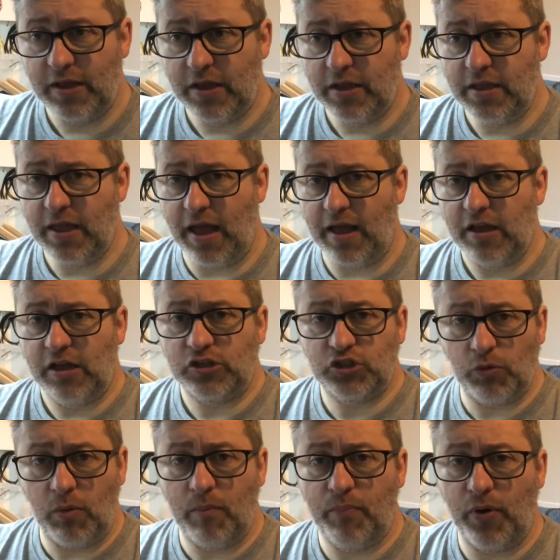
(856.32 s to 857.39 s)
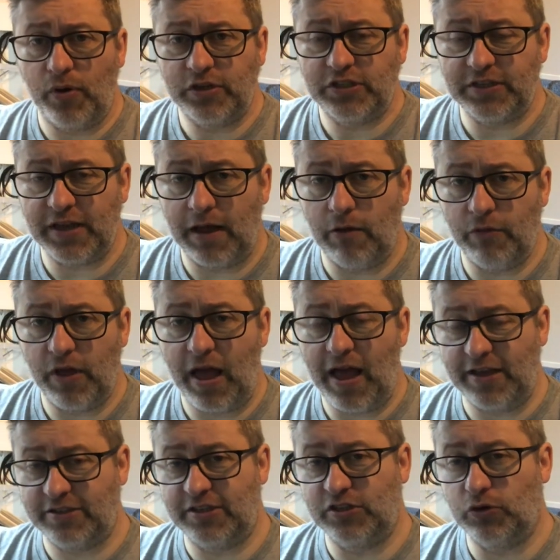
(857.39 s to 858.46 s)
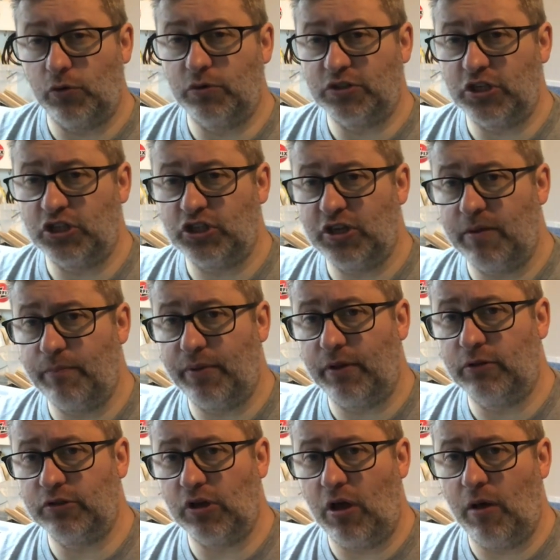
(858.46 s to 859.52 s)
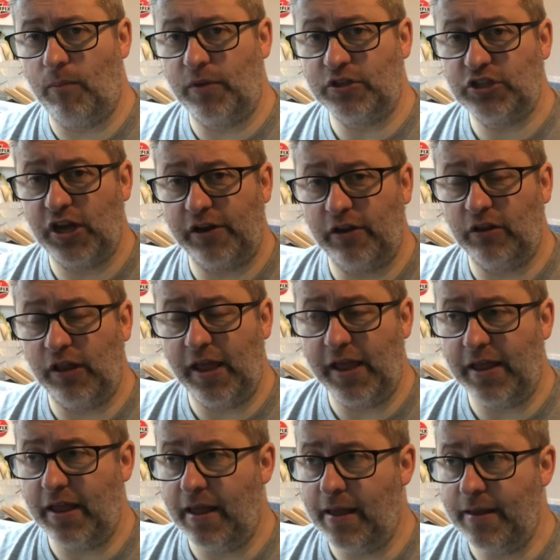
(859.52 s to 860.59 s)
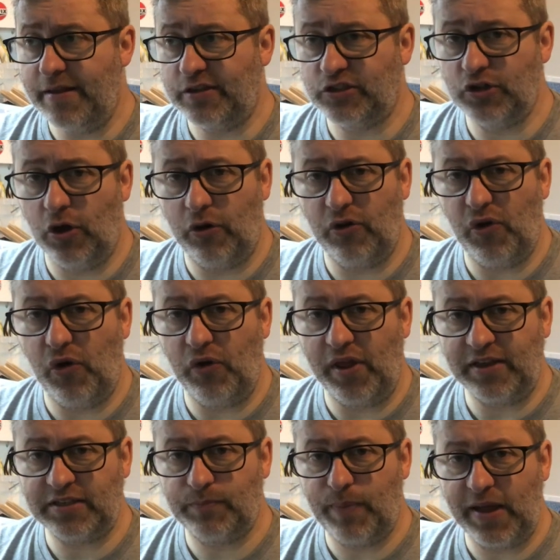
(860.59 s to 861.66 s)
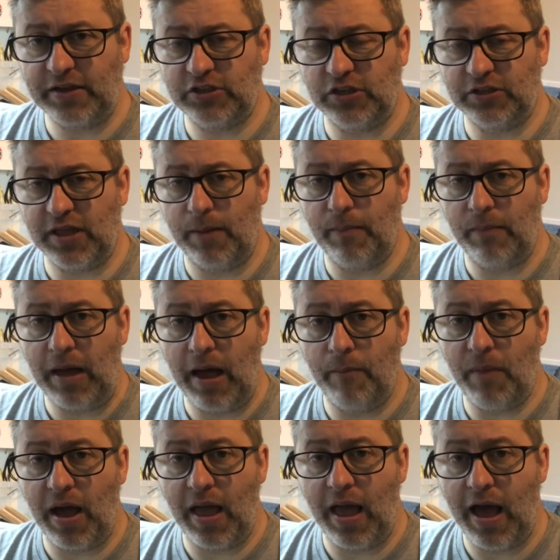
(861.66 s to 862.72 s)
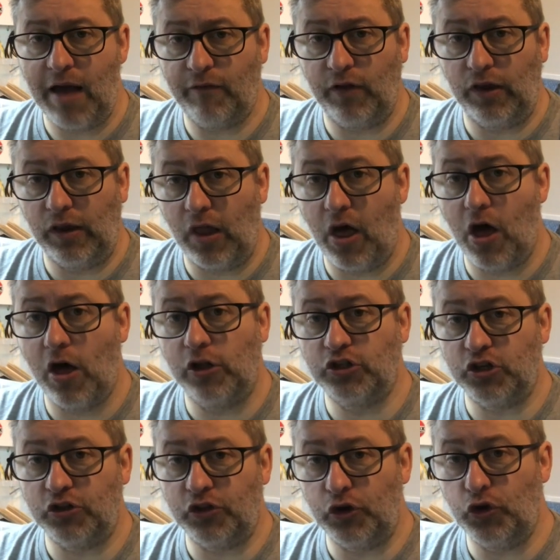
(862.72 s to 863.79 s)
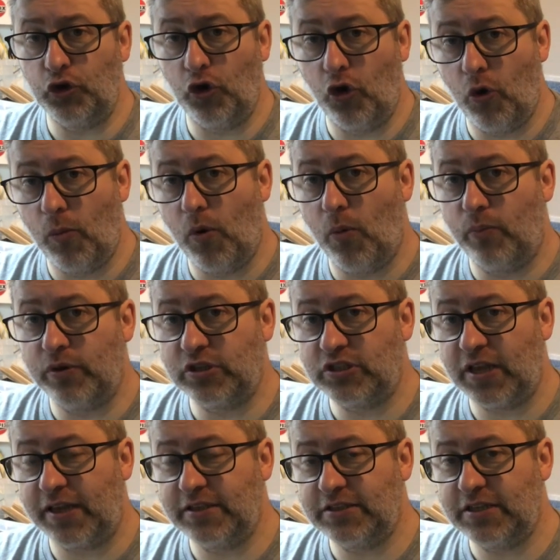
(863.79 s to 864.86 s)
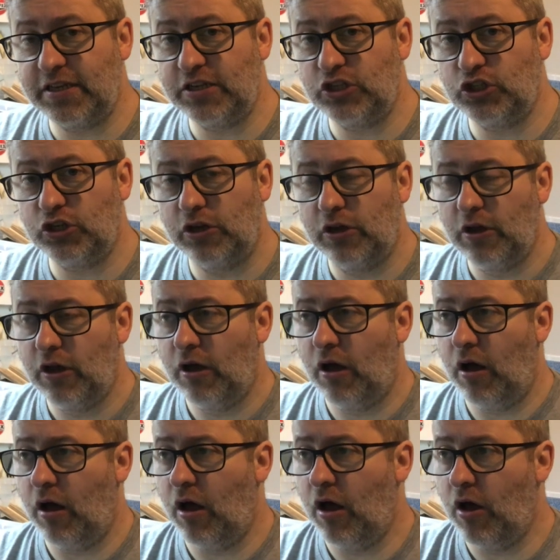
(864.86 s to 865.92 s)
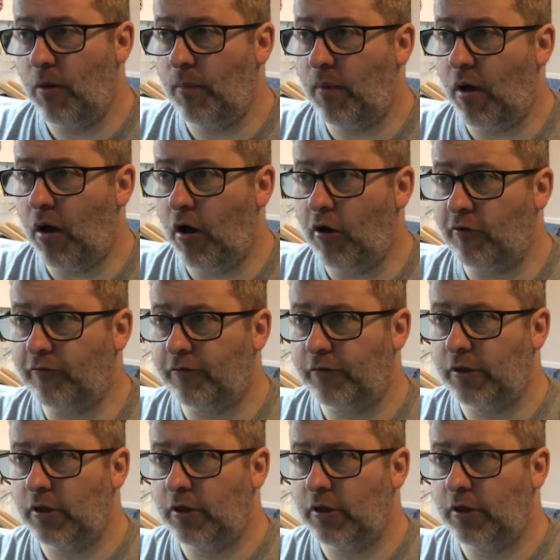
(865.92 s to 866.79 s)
Yeah, someone pointed out that as there's always a ship build on my channel, it's not unexpected that I might have a larger than normal percentage of